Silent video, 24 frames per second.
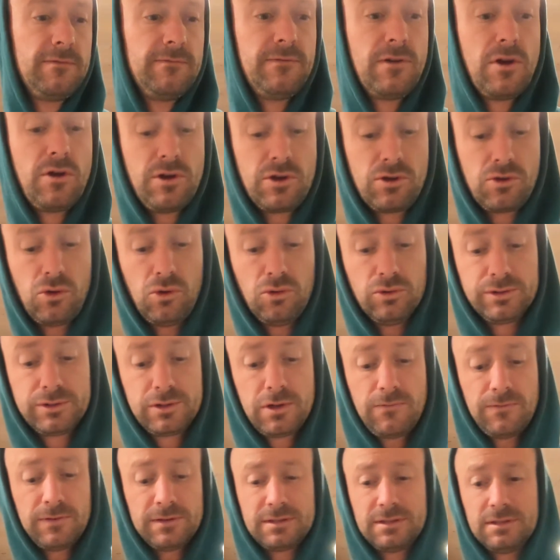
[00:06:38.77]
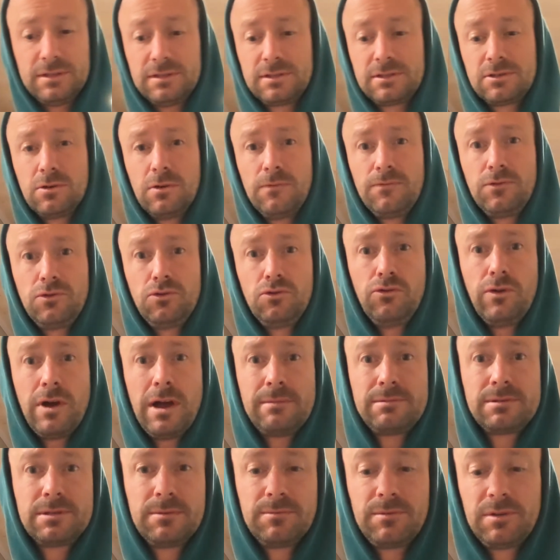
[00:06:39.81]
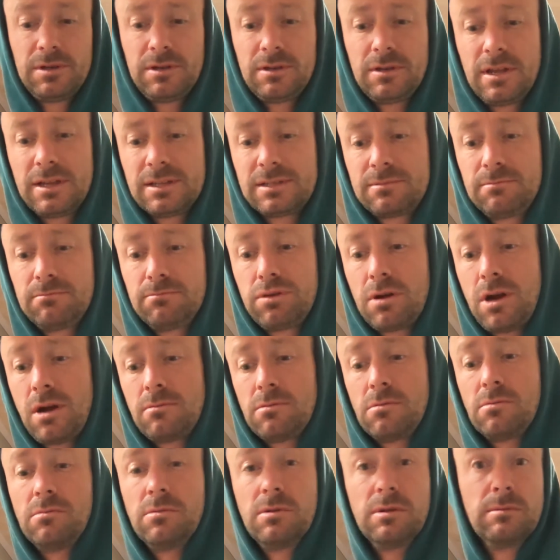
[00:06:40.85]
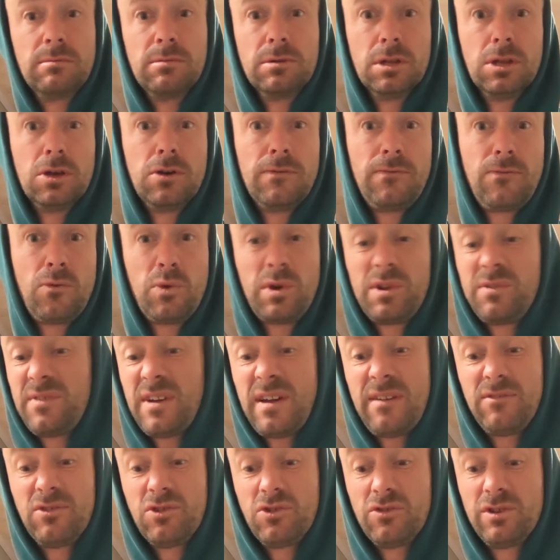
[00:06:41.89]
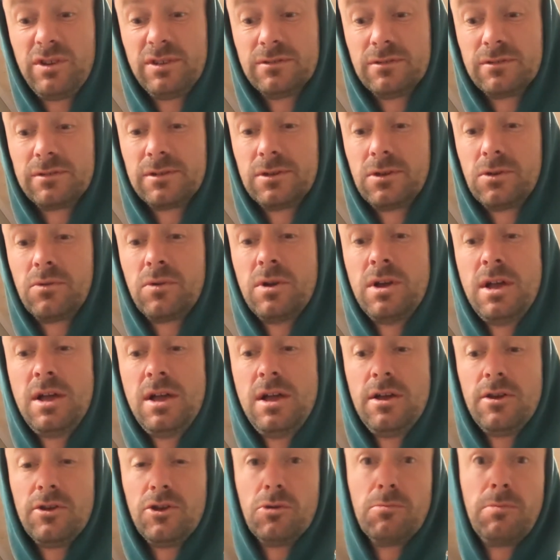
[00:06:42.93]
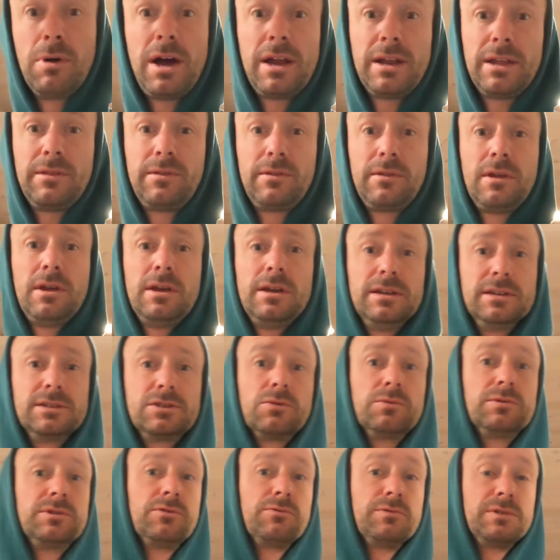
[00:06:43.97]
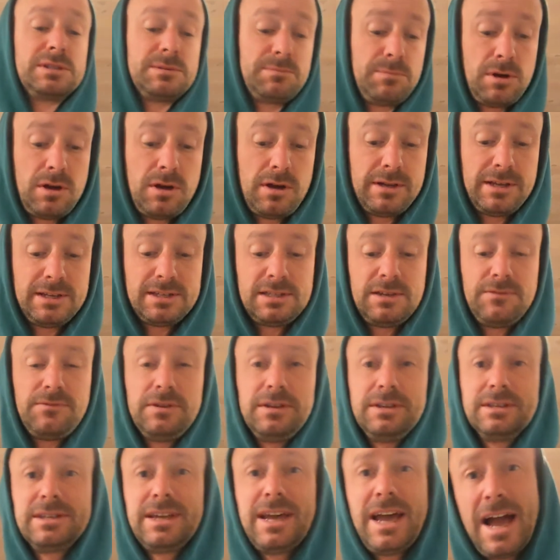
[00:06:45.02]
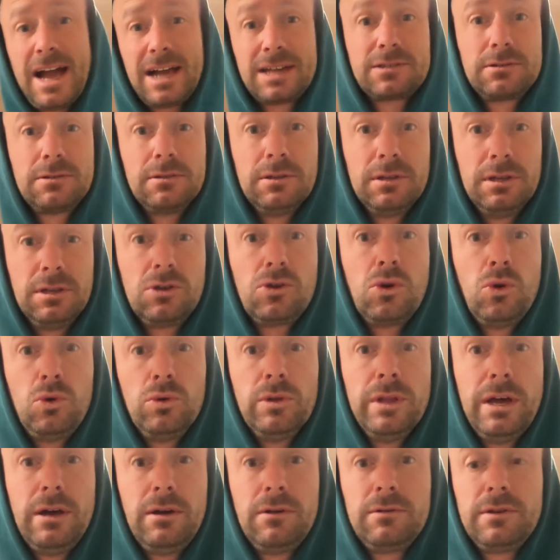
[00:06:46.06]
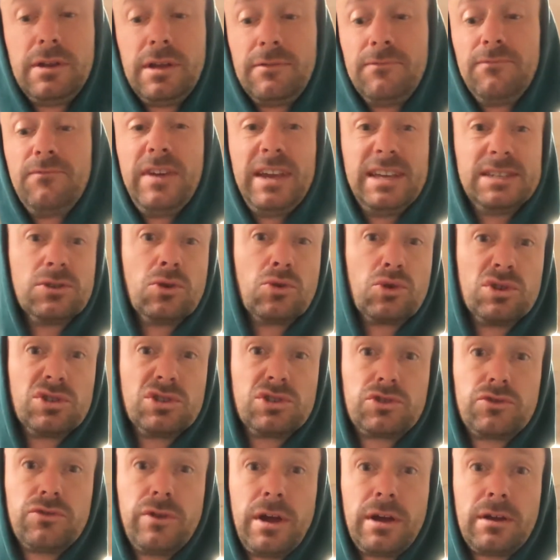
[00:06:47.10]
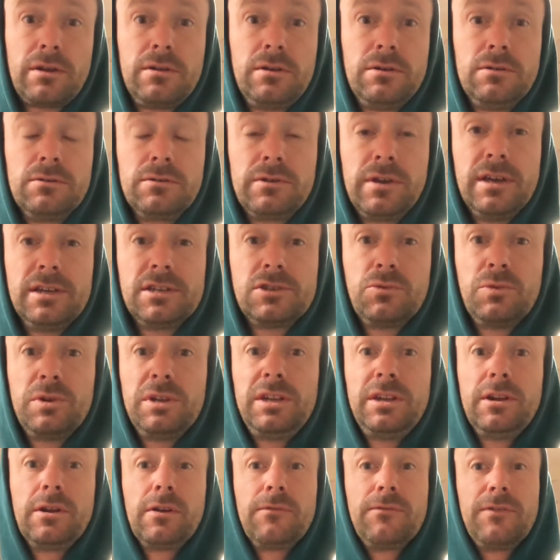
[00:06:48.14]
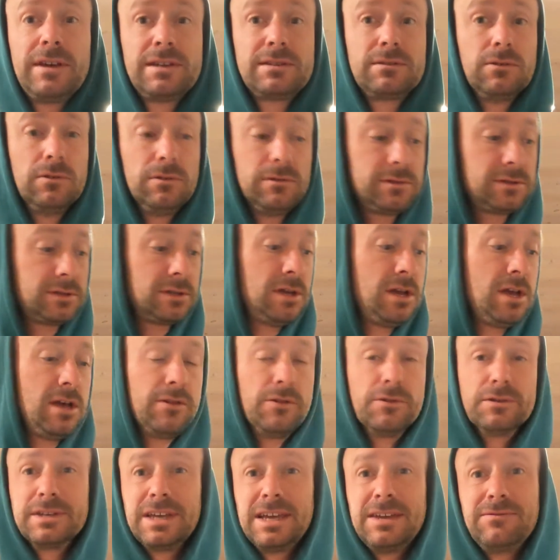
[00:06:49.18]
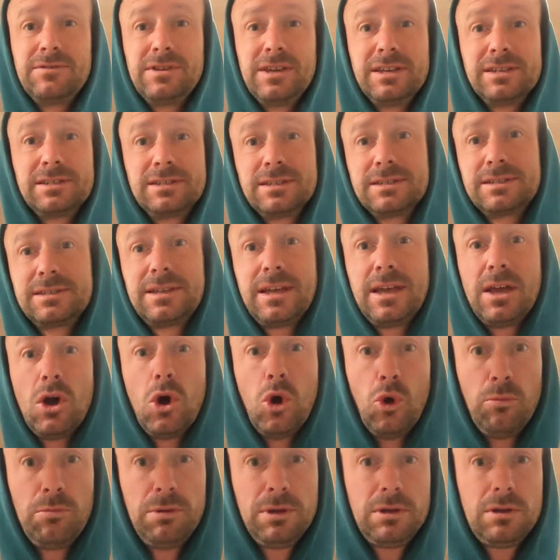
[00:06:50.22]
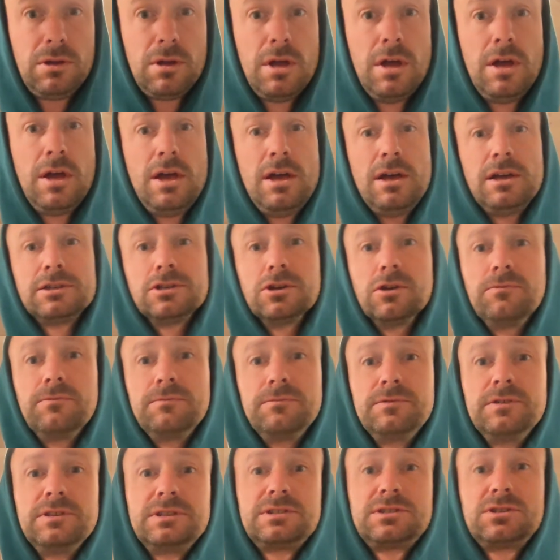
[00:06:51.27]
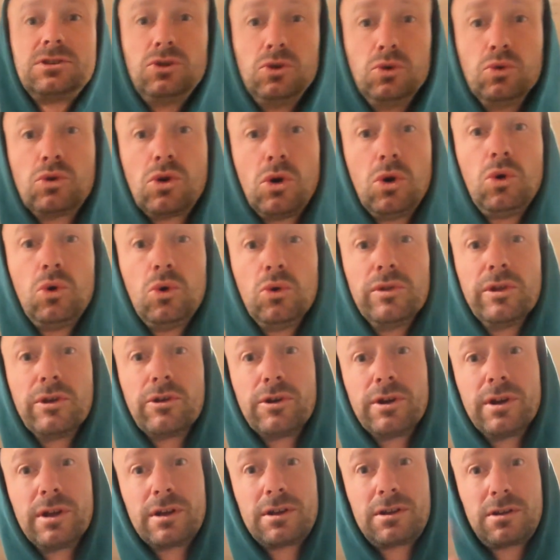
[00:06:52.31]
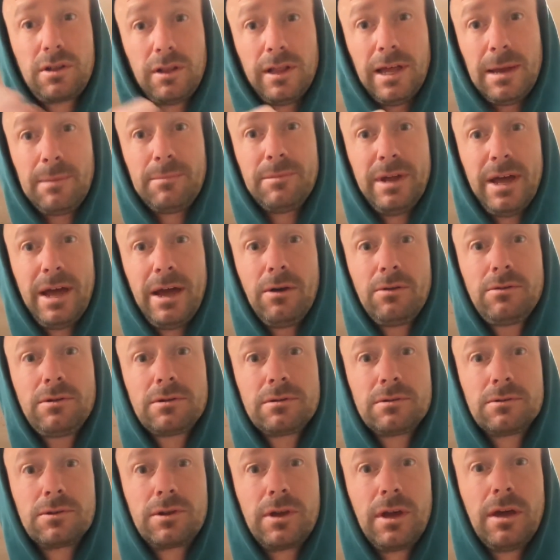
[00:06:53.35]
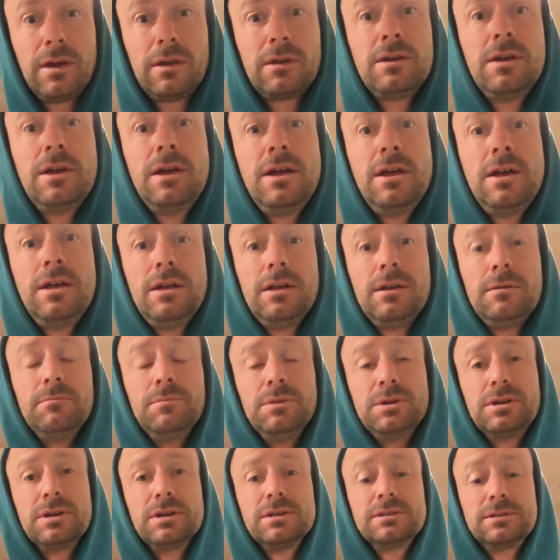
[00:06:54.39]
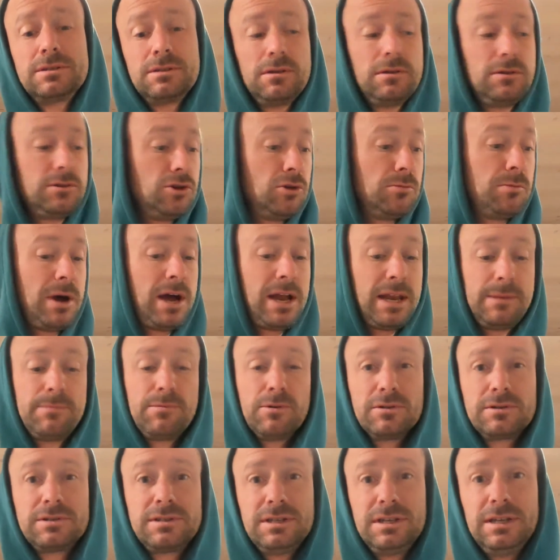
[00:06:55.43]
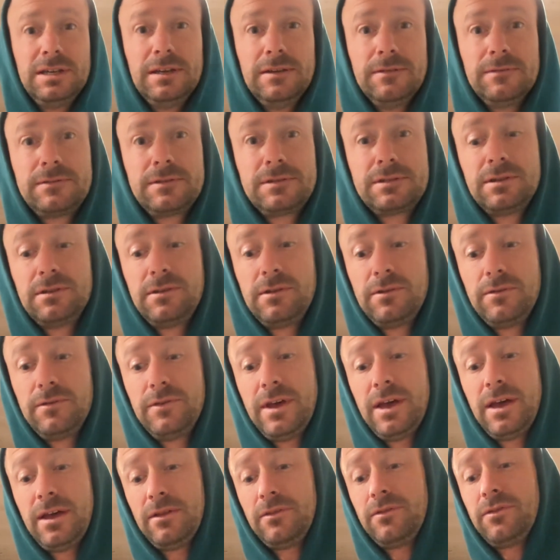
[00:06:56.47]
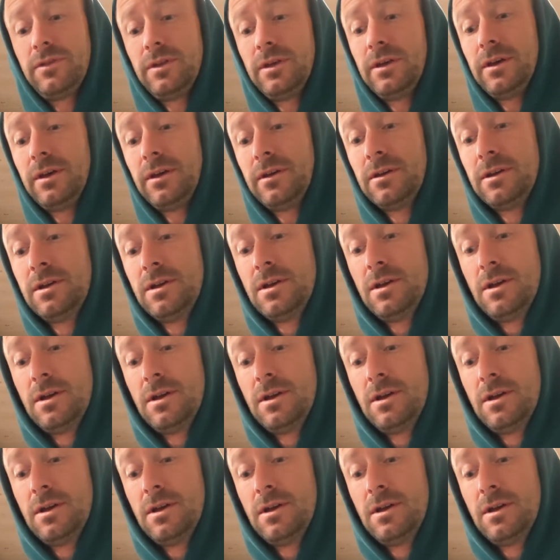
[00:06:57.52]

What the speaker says: very cold surfaces. So if you grab something that's probably below 45 degrees or so, your body is going to respond as if it is actually cold out and vasoconstrict. Okay, so we need our vessels, those AVAs, to stay open. So if it's too cold, they're going to clamp down, okay, because your body perceives that the